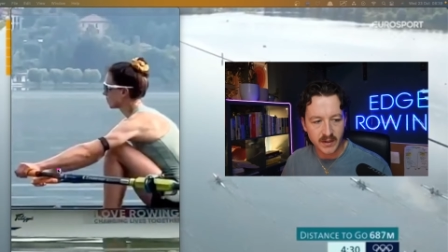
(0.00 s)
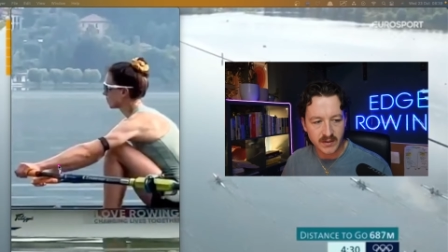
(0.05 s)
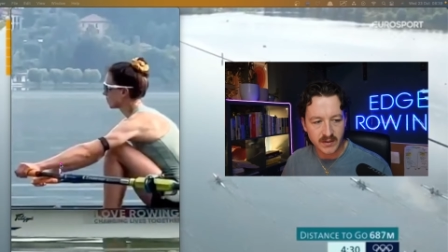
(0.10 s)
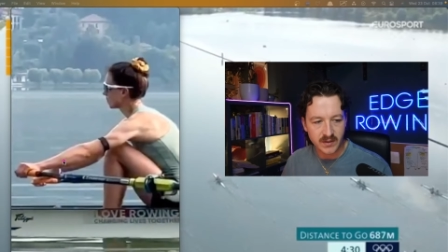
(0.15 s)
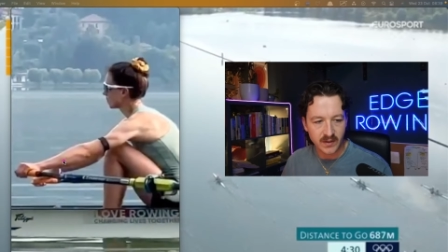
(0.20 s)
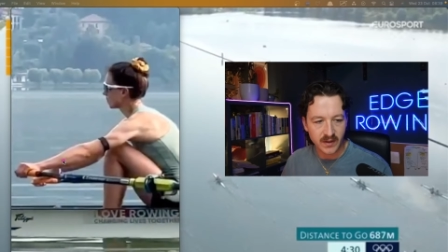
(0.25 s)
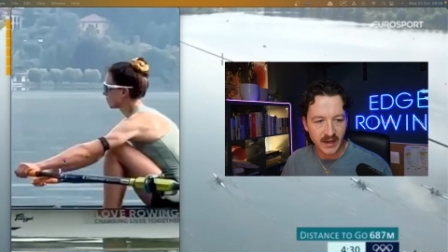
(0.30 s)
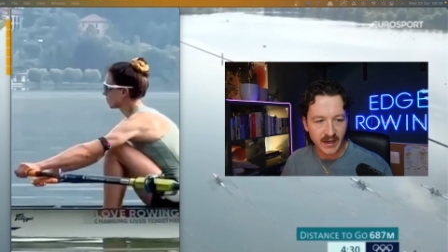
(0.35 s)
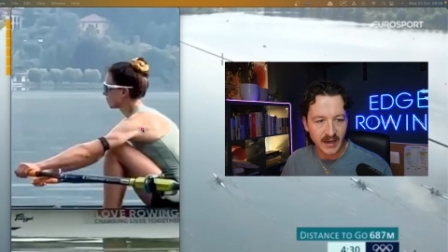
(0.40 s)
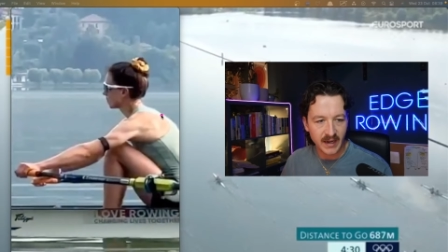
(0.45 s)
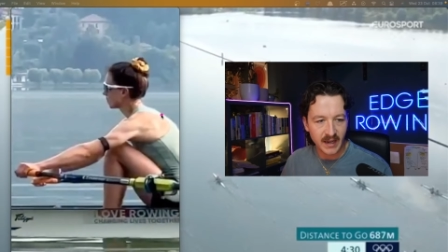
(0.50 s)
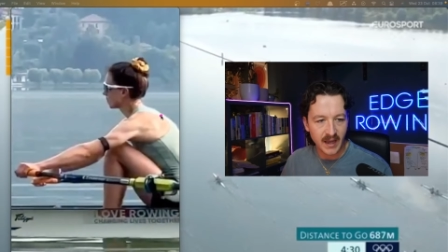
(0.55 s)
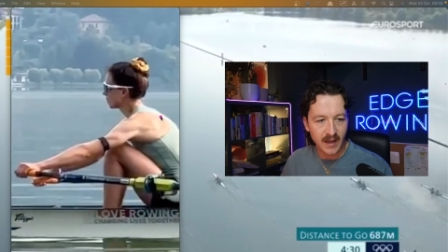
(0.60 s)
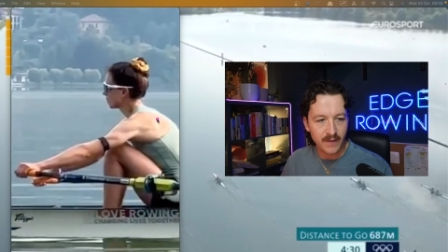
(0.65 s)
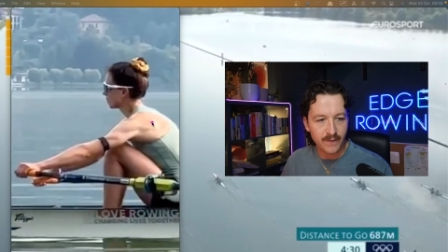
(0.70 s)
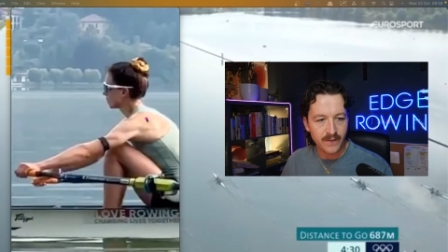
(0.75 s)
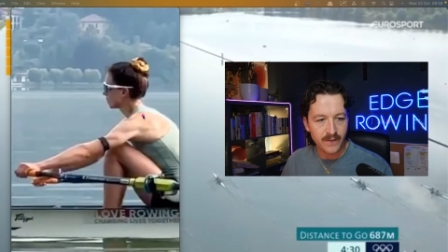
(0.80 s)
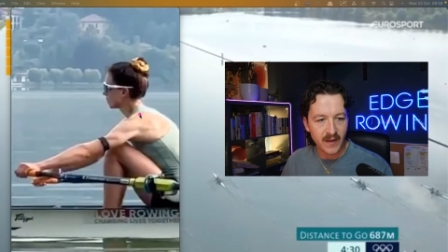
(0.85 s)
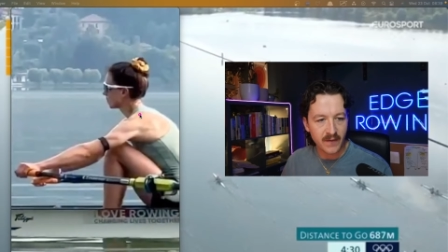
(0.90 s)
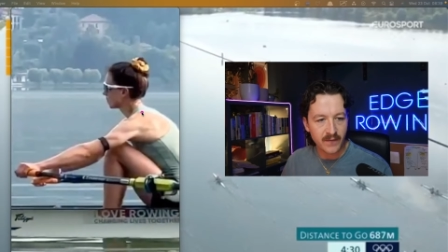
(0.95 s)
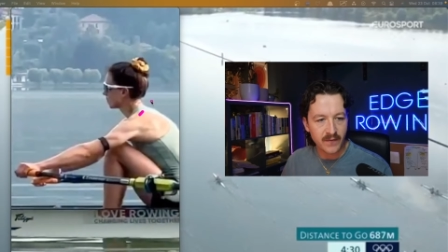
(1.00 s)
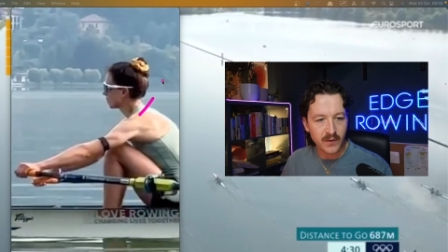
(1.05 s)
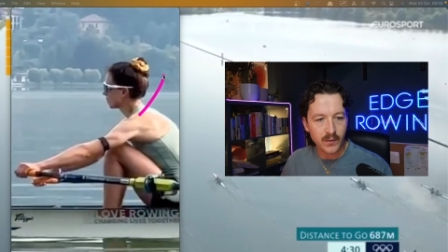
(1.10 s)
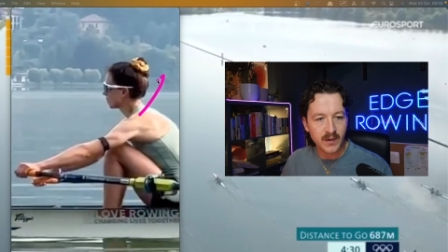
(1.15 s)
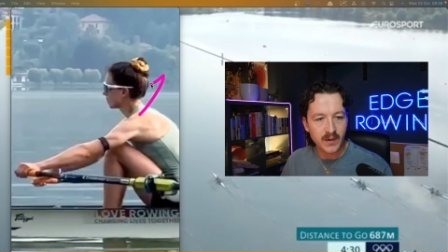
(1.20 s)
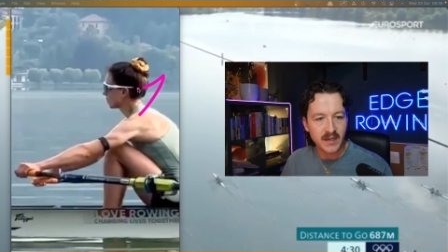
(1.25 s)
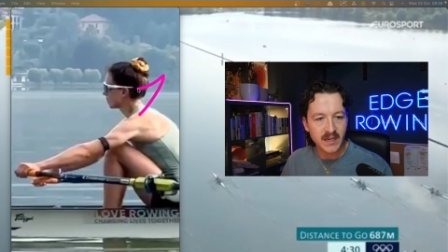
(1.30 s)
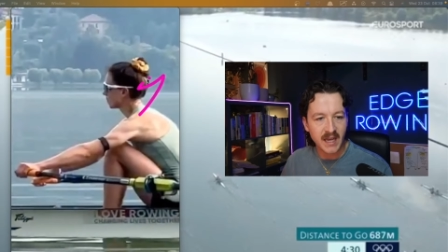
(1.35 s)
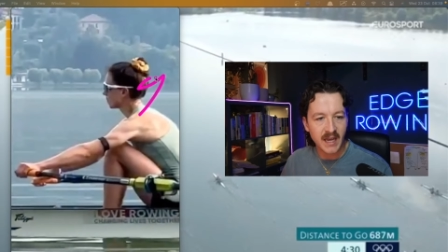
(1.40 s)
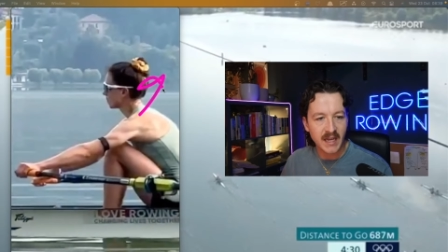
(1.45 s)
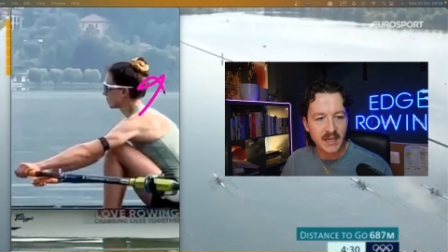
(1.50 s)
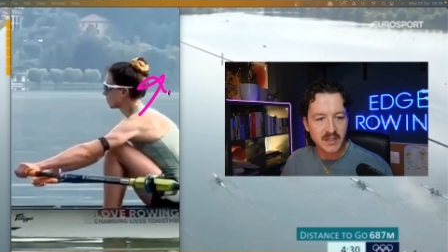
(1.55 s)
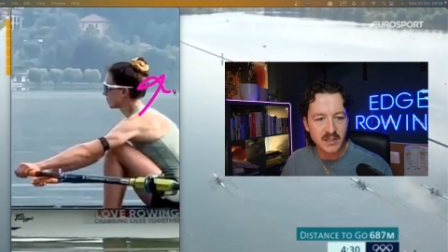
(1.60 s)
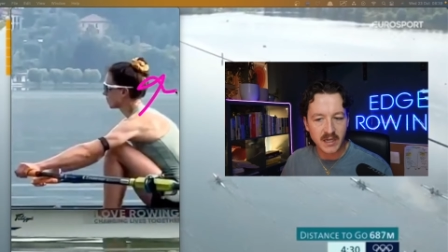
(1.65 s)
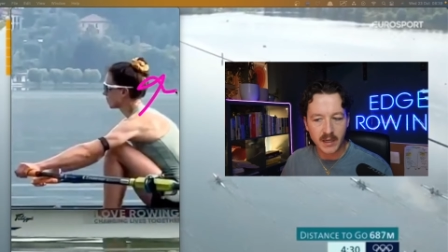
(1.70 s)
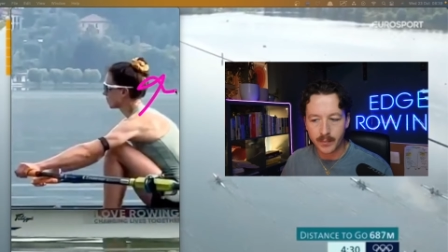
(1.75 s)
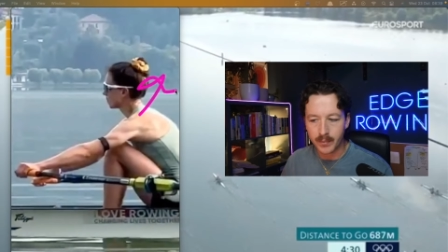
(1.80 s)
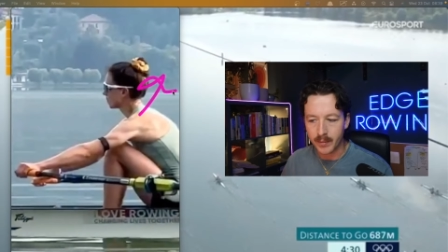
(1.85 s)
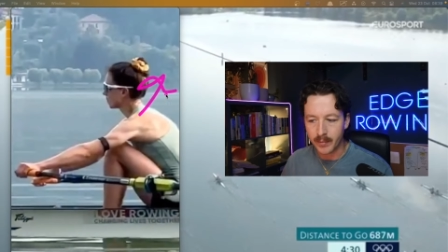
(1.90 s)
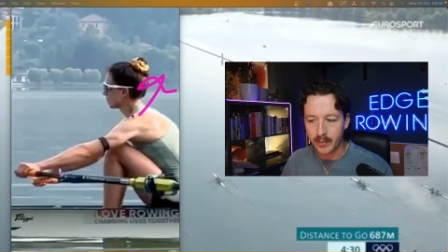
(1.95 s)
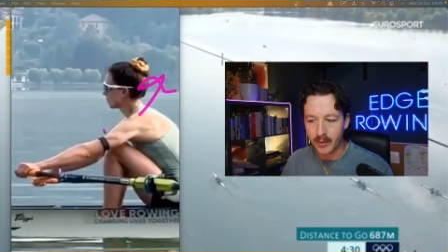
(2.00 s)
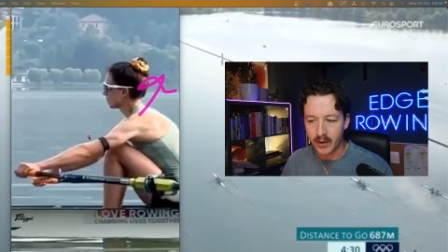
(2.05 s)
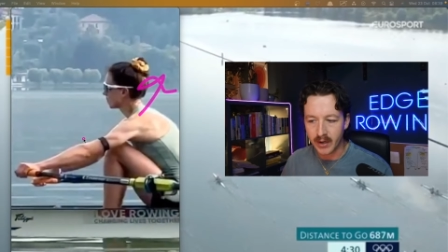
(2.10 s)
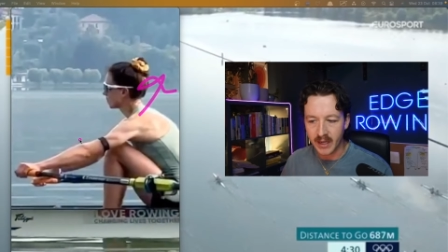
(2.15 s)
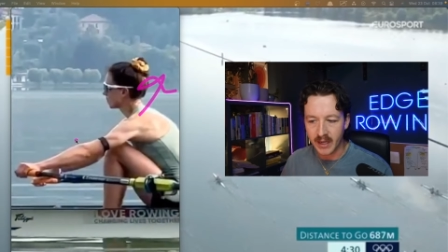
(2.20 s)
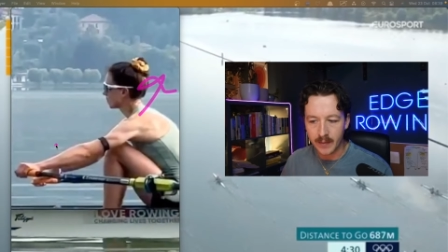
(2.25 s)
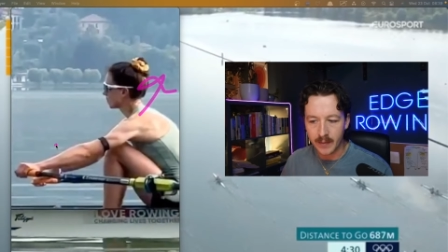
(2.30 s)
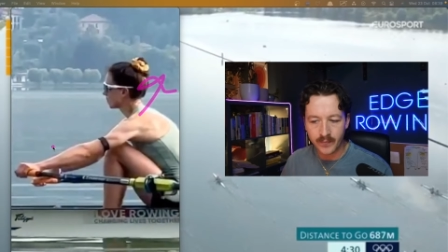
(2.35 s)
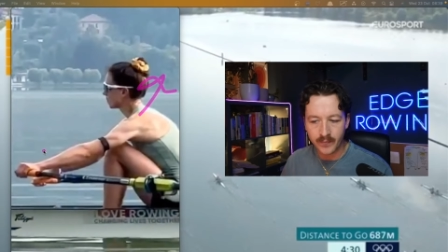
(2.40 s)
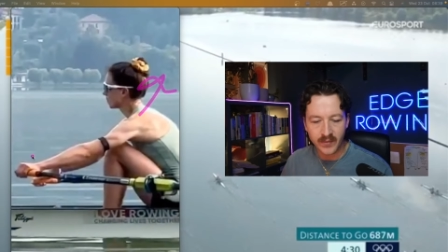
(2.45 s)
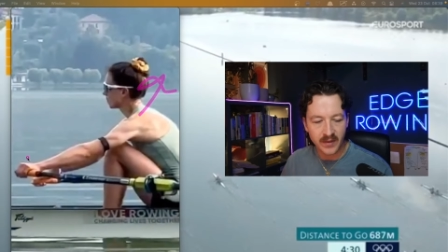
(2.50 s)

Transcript: So like if you engage the upper body,